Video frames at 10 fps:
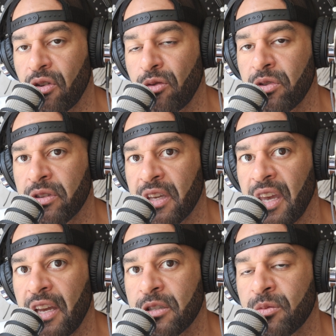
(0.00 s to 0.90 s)
global
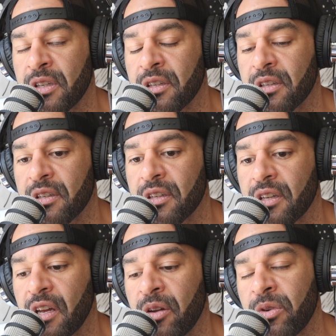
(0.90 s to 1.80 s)
engagement,
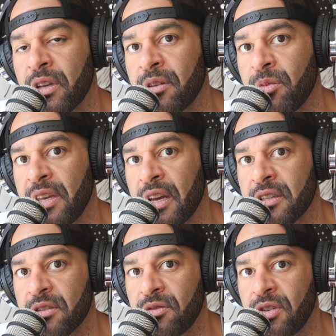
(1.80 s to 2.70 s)
and we
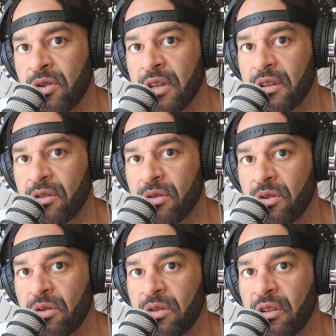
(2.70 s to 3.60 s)
began to view it
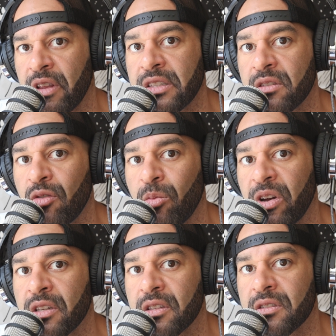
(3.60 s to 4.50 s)
through the lens of
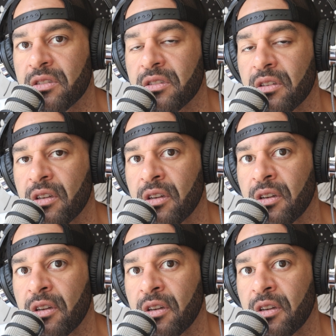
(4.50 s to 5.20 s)
abundance?